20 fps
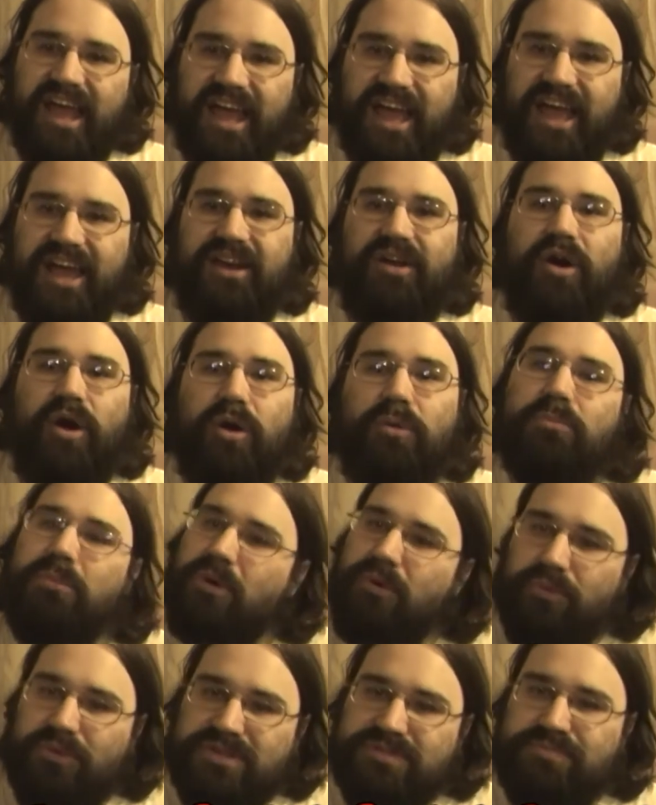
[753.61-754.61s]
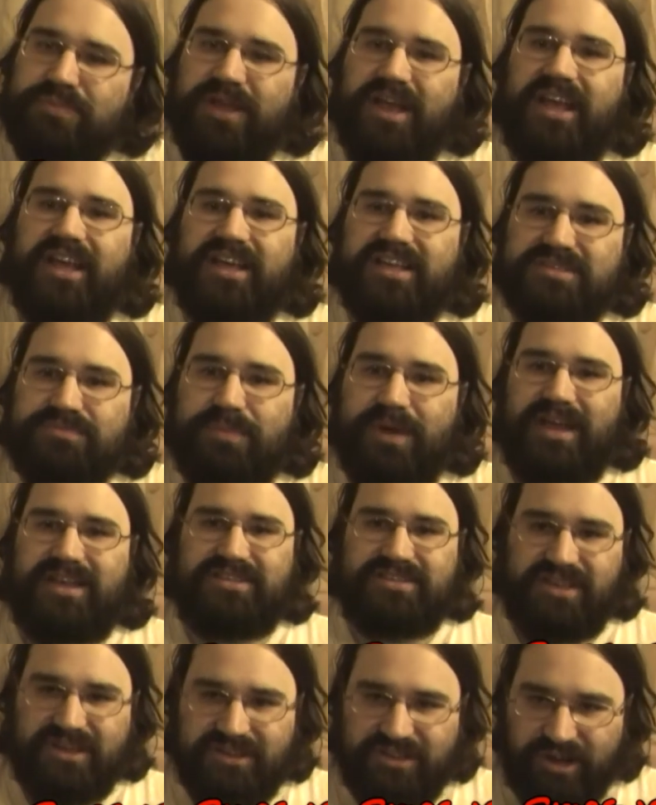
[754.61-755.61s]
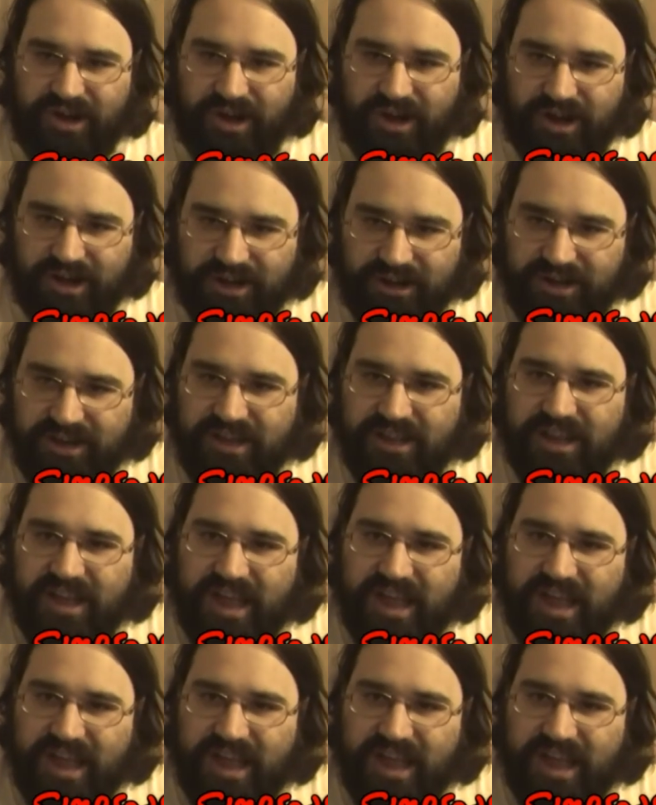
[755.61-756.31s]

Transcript: and Homer was playing his bass guitar,